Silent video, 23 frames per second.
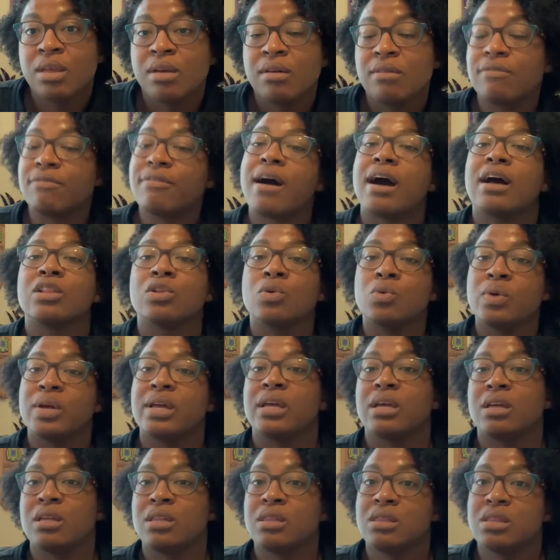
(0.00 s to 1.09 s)

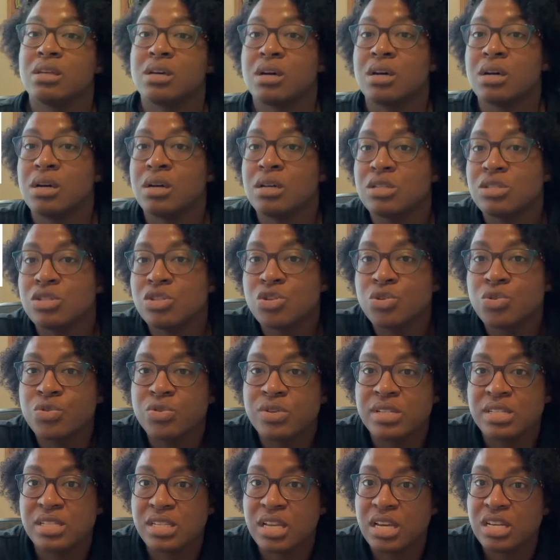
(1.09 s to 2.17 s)
following the
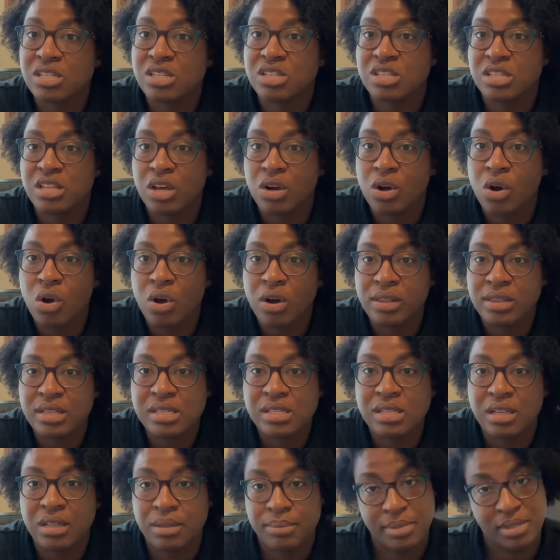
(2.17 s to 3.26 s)
tutoring sessions that are on the
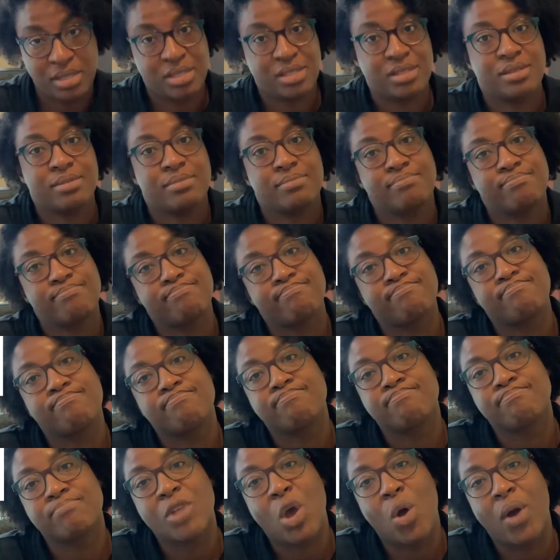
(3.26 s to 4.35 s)
syllabus.
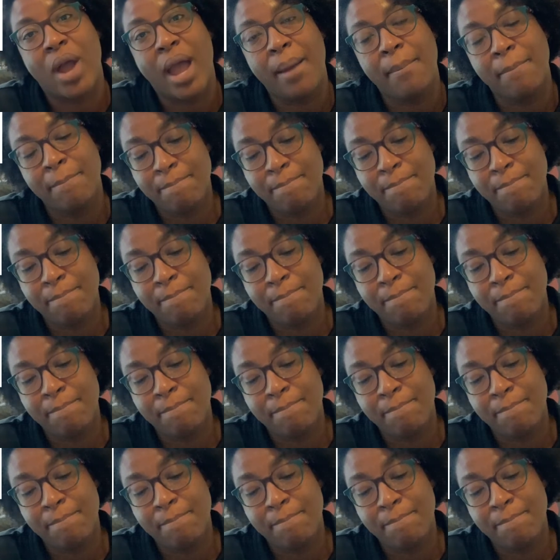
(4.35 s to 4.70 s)
Okay.